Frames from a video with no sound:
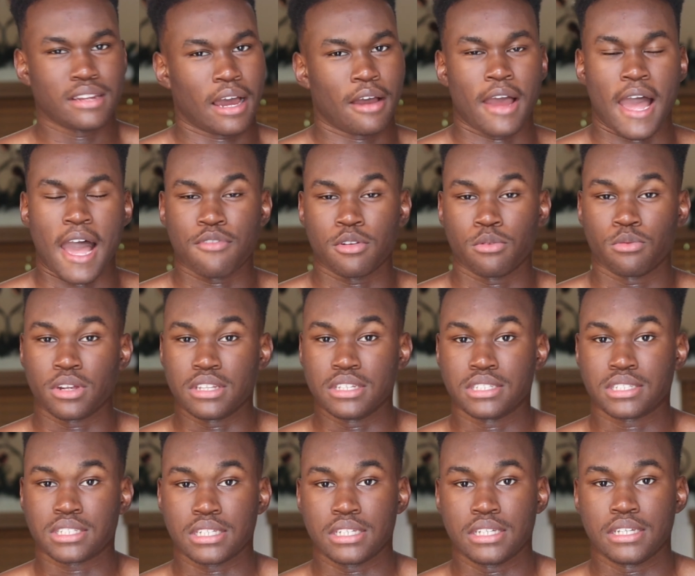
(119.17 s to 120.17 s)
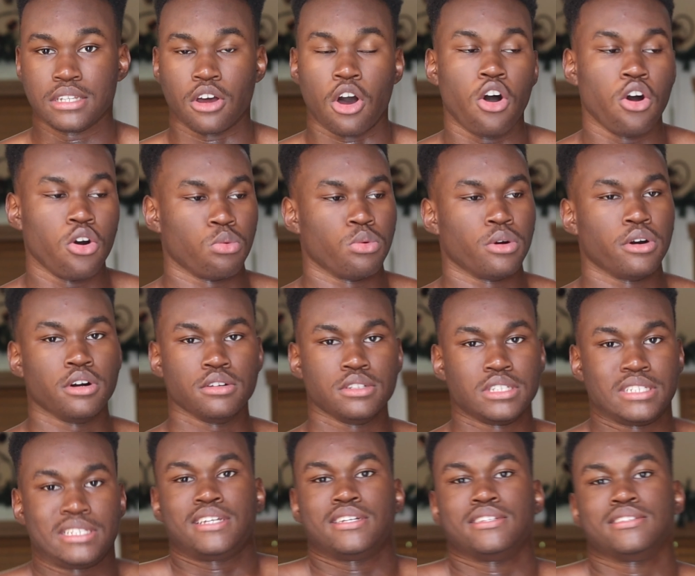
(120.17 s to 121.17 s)
I haven't really seen, oh, well,
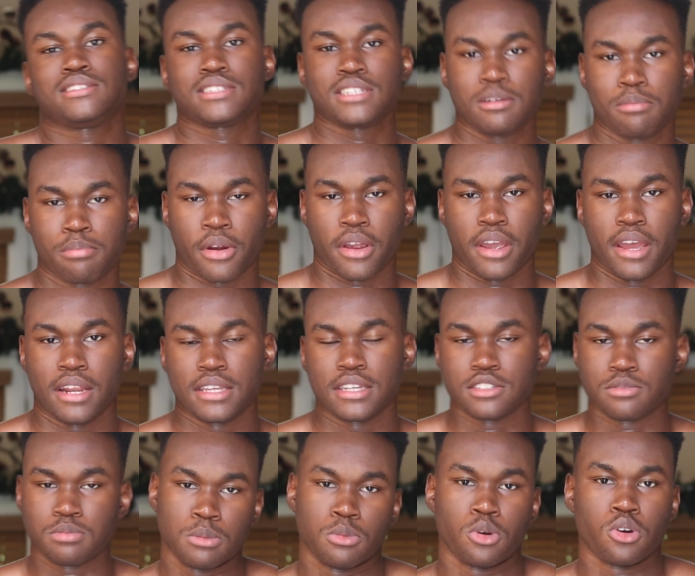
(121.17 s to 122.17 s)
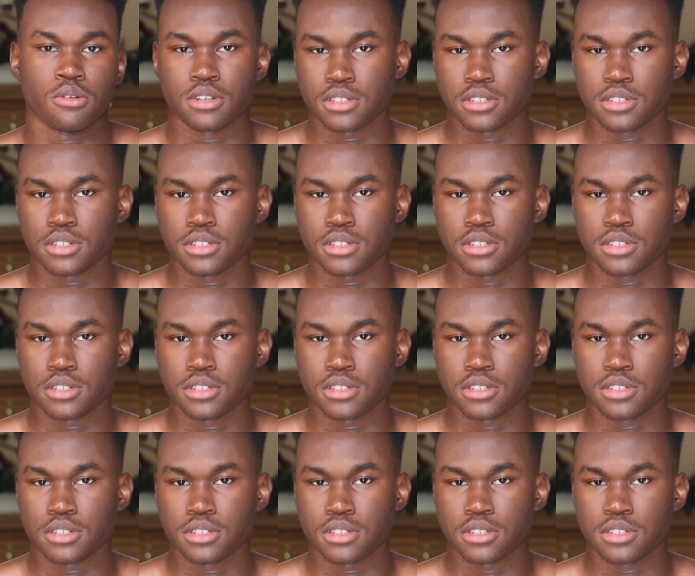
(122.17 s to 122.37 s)
GNC brand gives me more